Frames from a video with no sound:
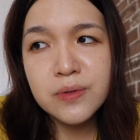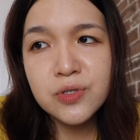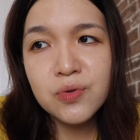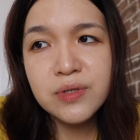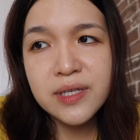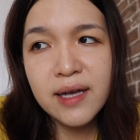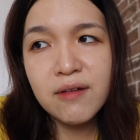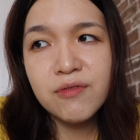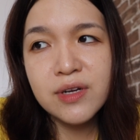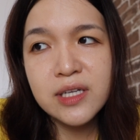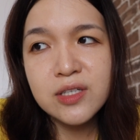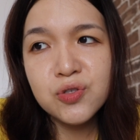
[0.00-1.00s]
So that
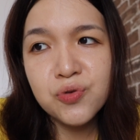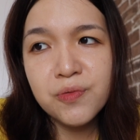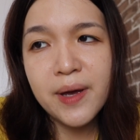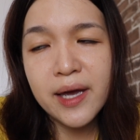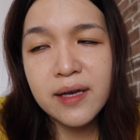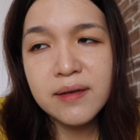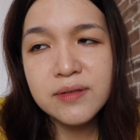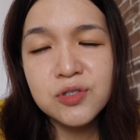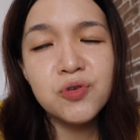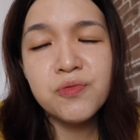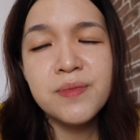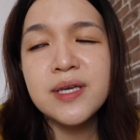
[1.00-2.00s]
really
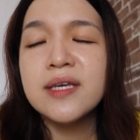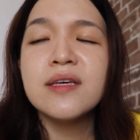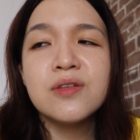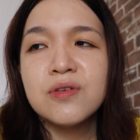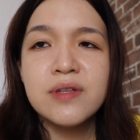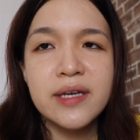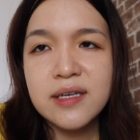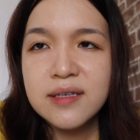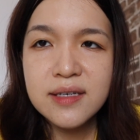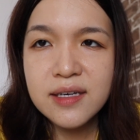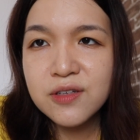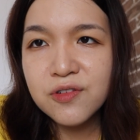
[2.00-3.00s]
took me, you know, like
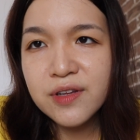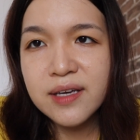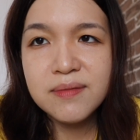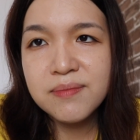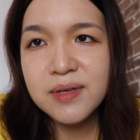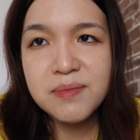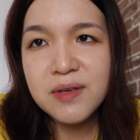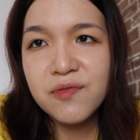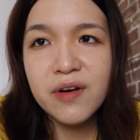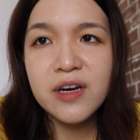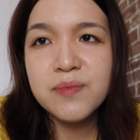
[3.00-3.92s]
kind of like made me very